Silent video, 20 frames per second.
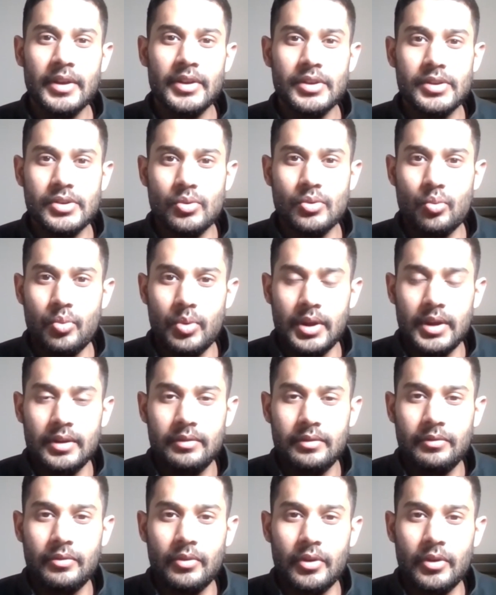you
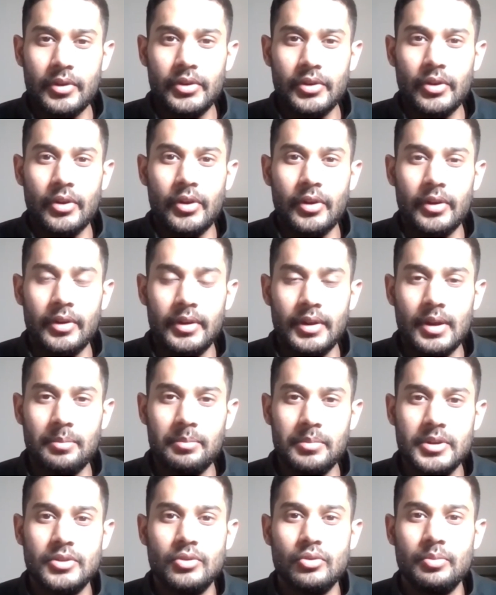wait for your
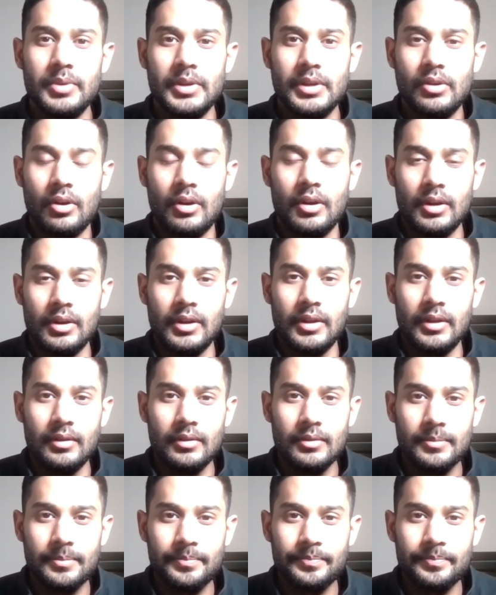number to be called in,